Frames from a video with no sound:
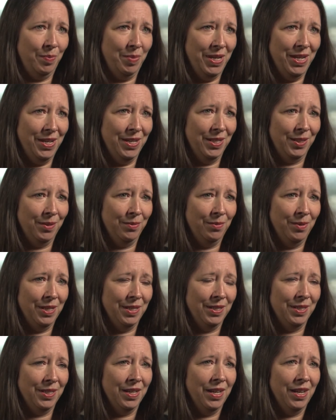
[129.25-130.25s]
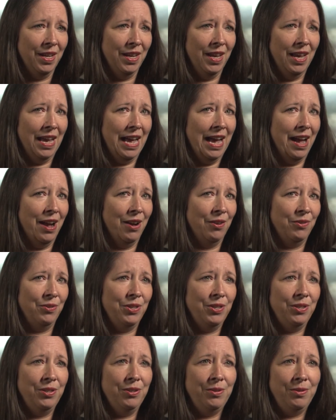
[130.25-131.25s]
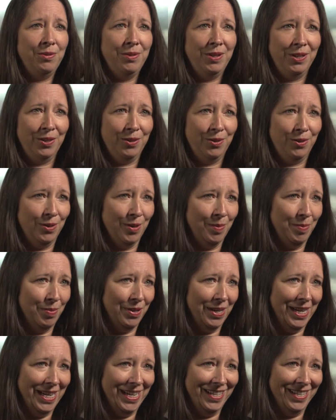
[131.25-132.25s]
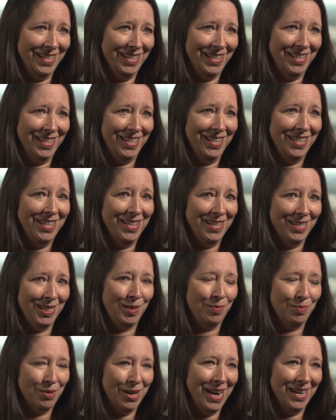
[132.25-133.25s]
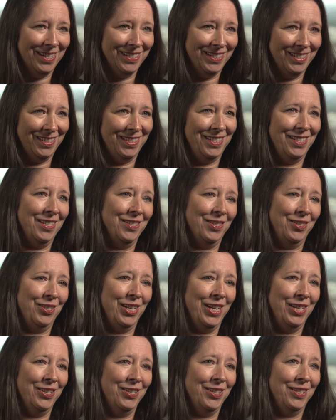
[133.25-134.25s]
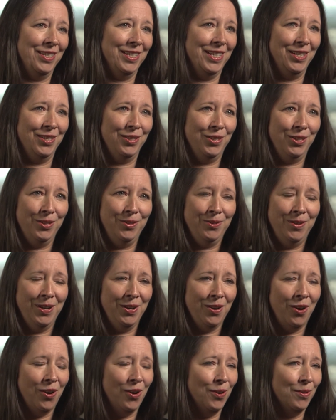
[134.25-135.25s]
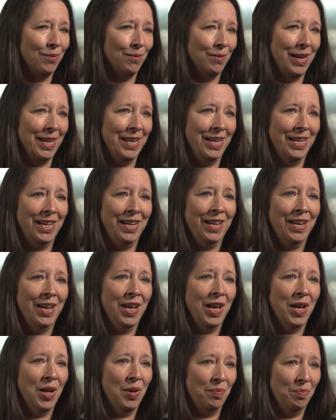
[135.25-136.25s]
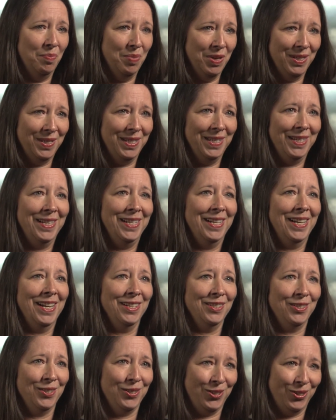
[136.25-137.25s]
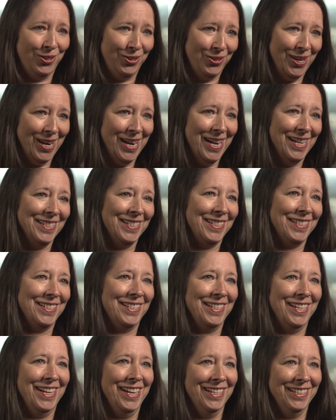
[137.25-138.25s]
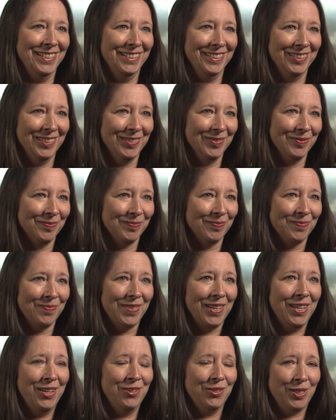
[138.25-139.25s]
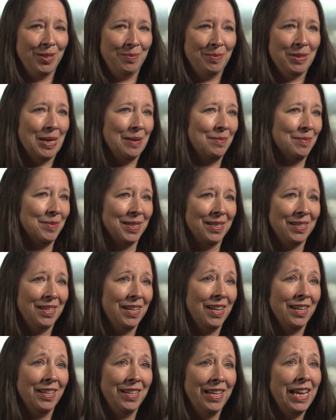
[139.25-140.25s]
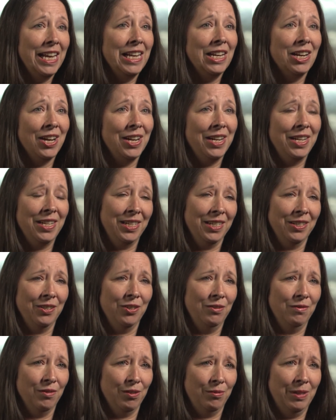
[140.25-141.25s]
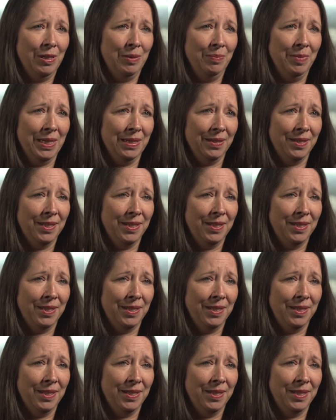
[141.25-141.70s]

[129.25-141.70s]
piece was, how do you incorporate this practice, these changes into an already busy and stressed and, sometimes chaotic and overwhelming